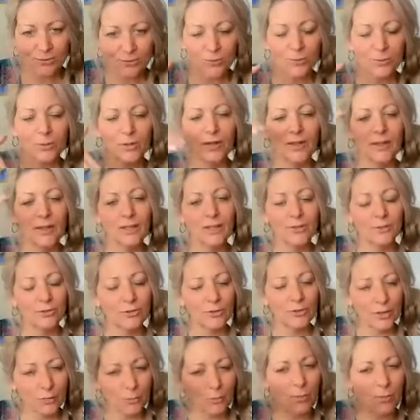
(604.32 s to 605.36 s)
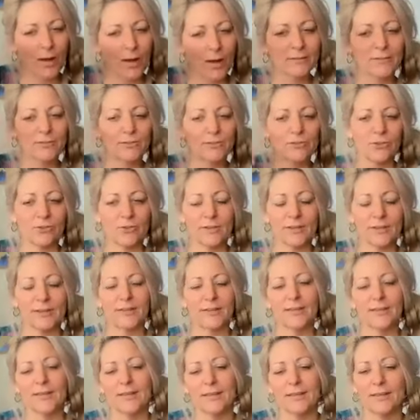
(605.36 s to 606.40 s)
through. You got to walk the journey
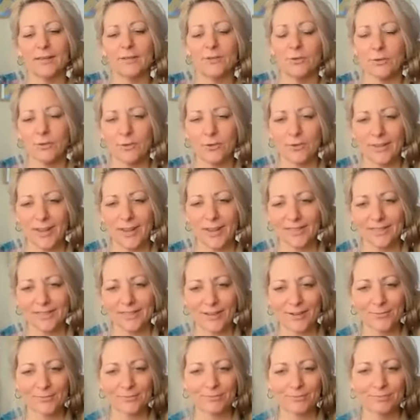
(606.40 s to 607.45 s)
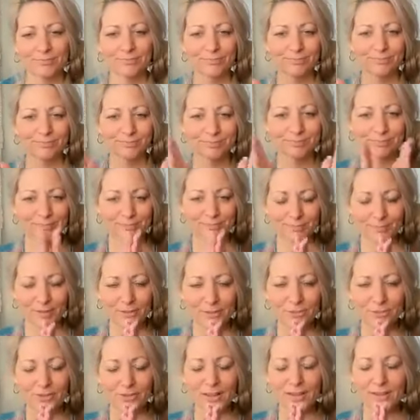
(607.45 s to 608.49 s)
in order to get there.
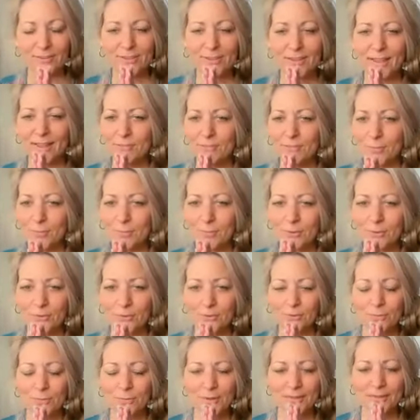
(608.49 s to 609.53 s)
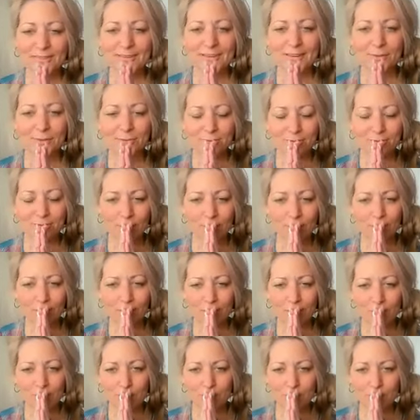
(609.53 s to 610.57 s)
Much love. Have a beautiful month. And I'll see you
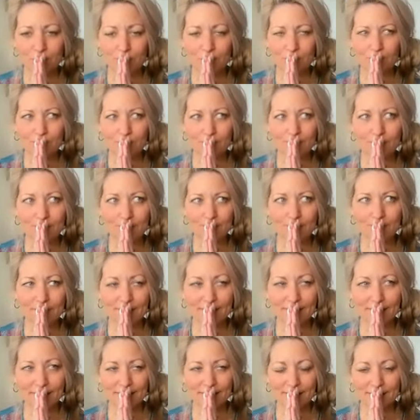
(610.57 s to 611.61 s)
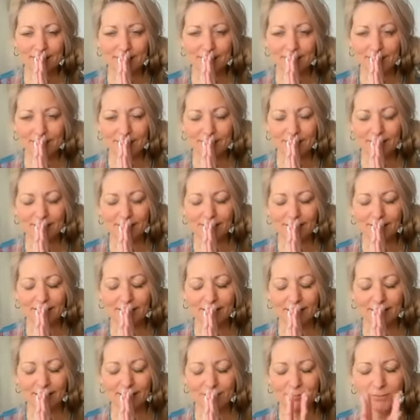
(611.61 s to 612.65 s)
all in
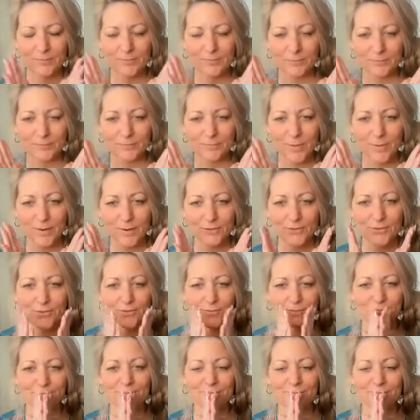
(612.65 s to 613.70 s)
March.